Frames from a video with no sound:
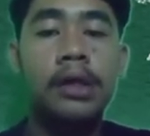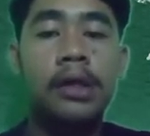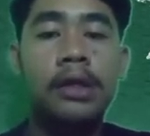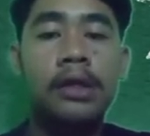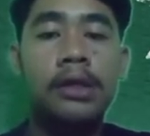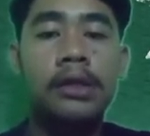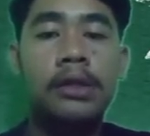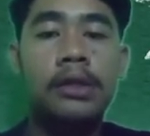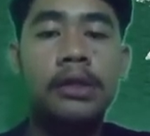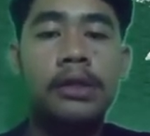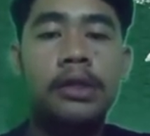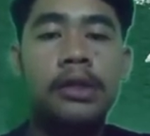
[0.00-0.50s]

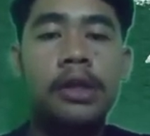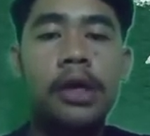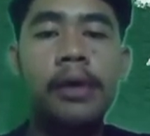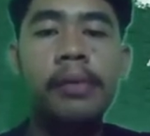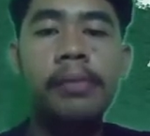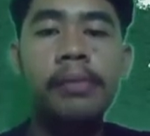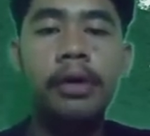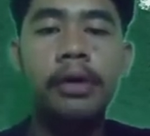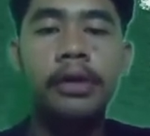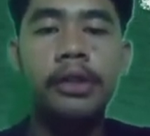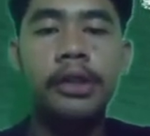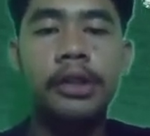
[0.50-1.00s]

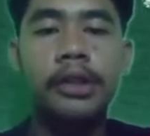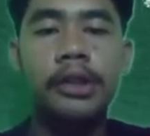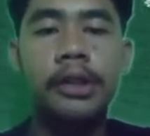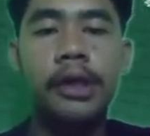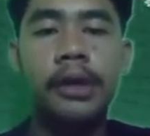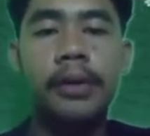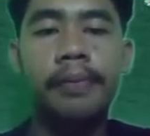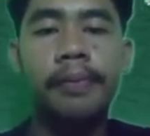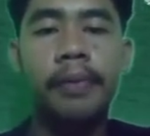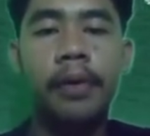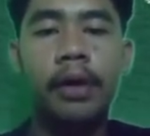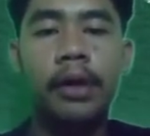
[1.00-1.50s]
Some
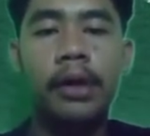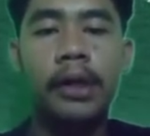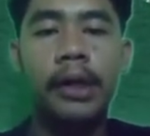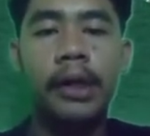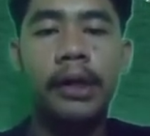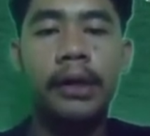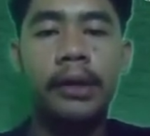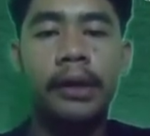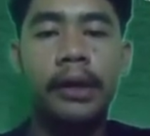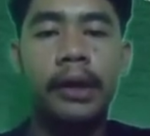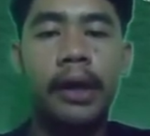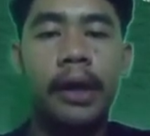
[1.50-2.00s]
consistent
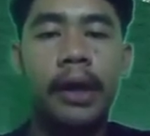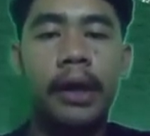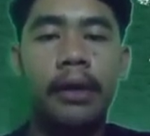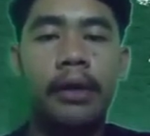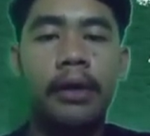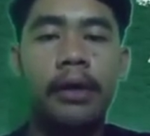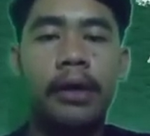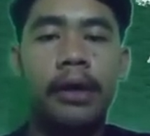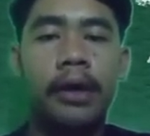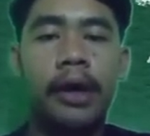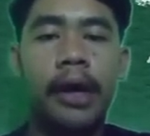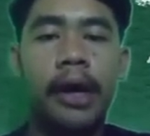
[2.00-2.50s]
phonic
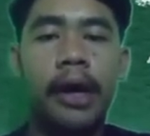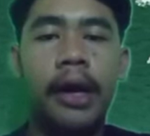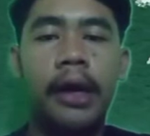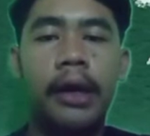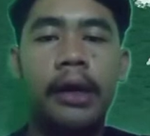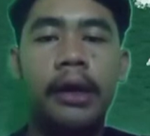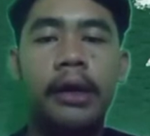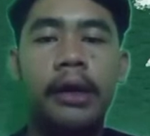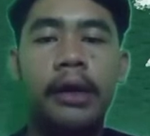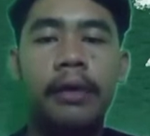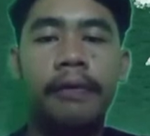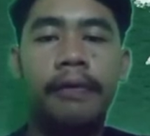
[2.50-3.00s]
error
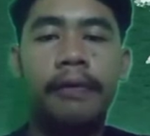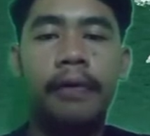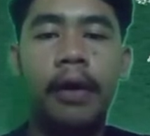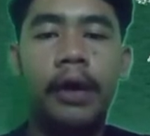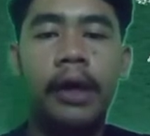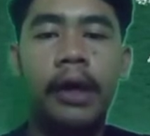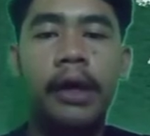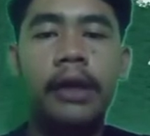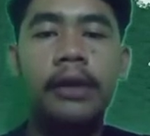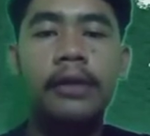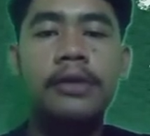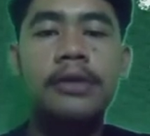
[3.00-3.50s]
and the
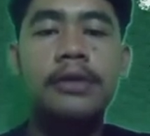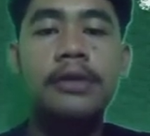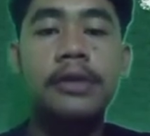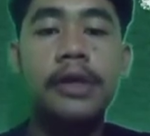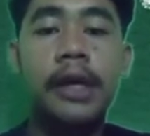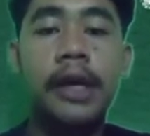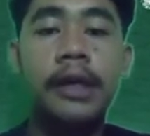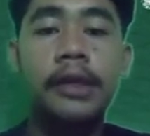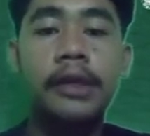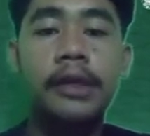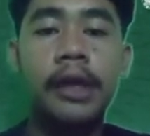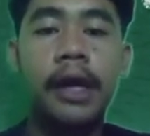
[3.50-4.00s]
foreign
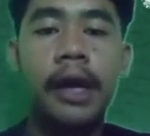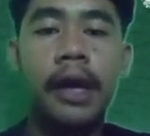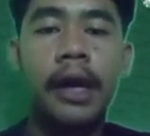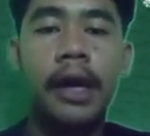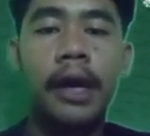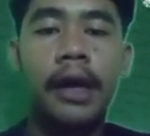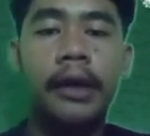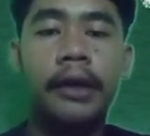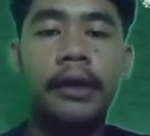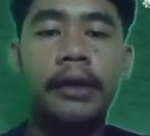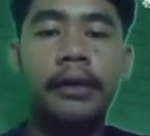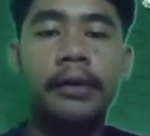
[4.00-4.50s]
stress
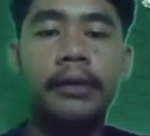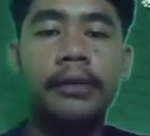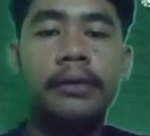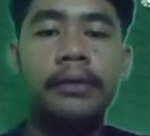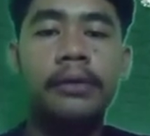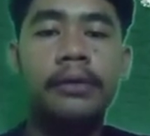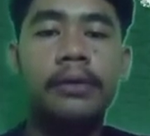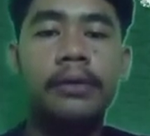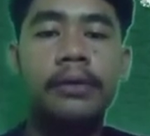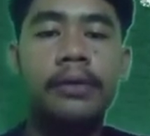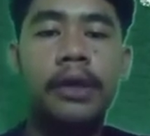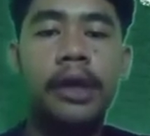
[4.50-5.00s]
and
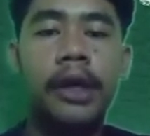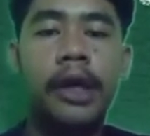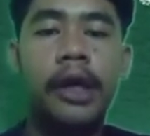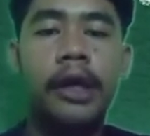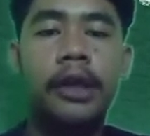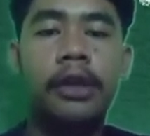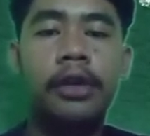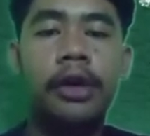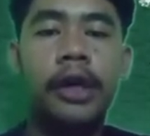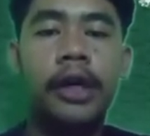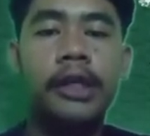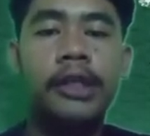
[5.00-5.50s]

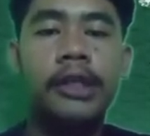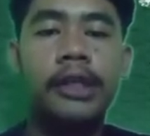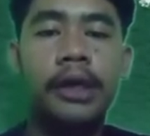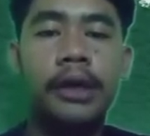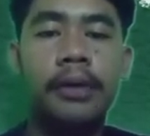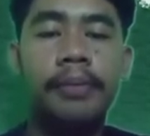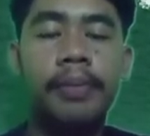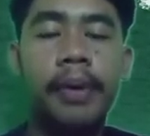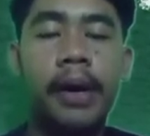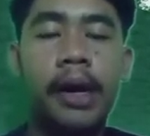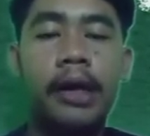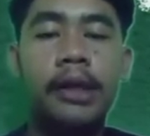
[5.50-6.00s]

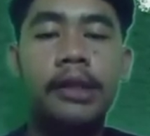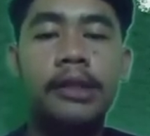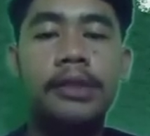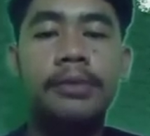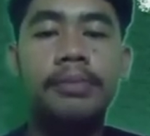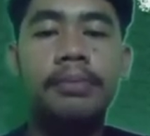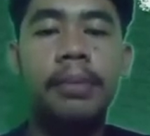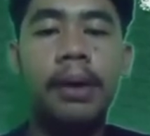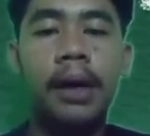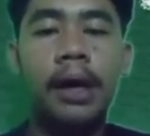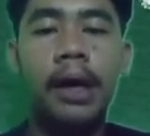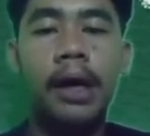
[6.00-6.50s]
intonation parts,
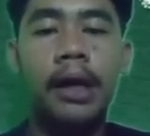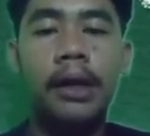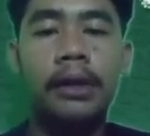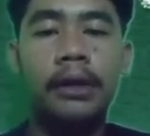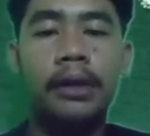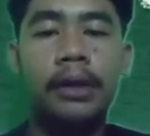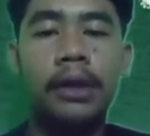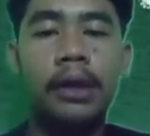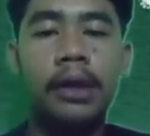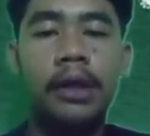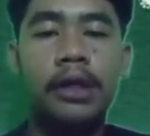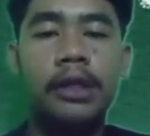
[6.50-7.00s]

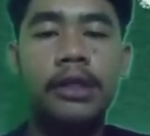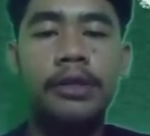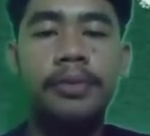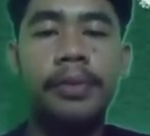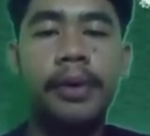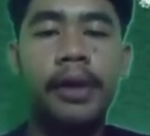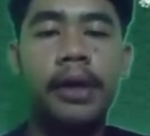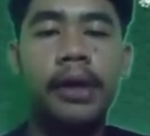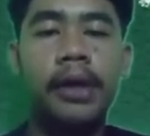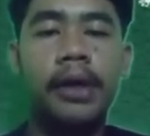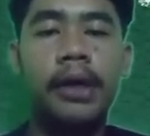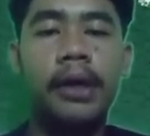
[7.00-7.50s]
but the
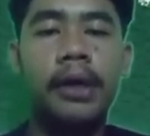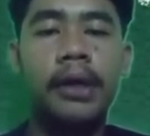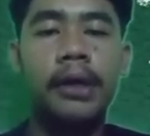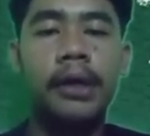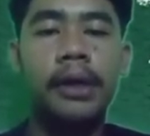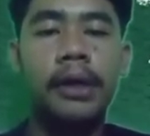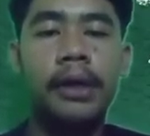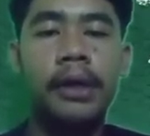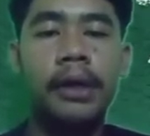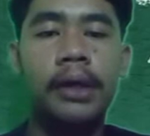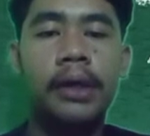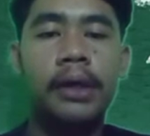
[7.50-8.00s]
speaker
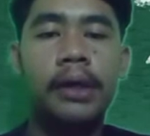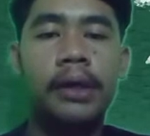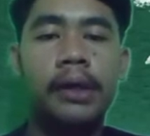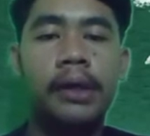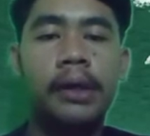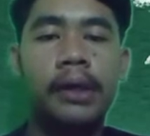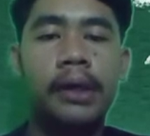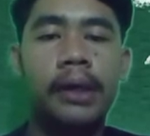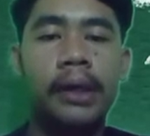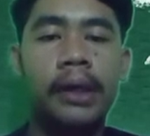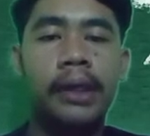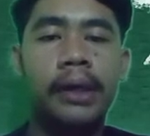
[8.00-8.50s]

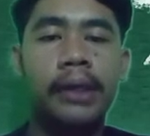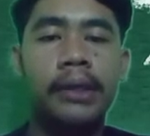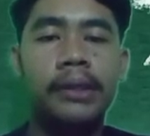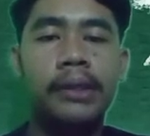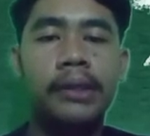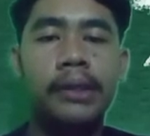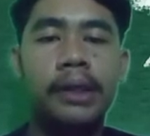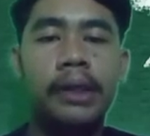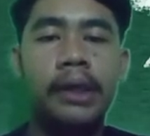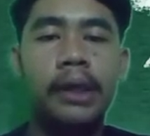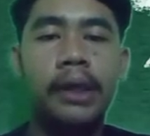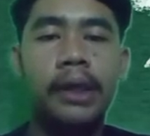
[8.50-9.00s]
is
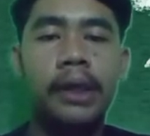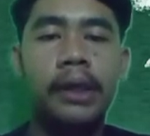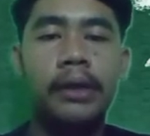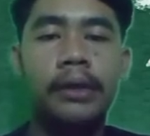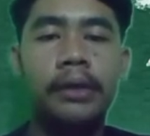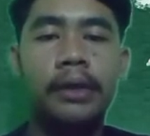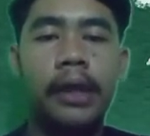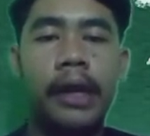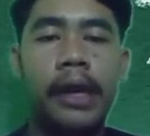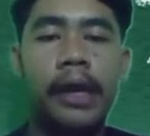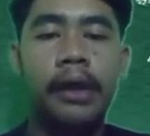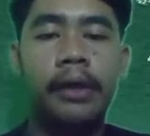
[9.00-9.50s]

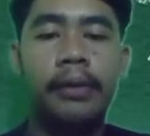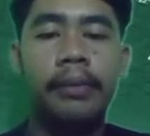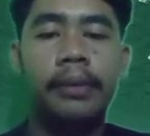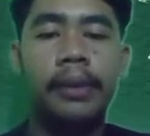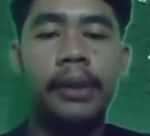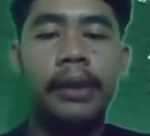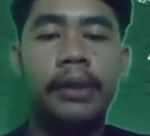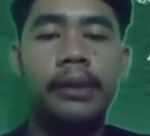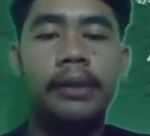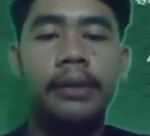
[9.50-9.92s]
intelligent.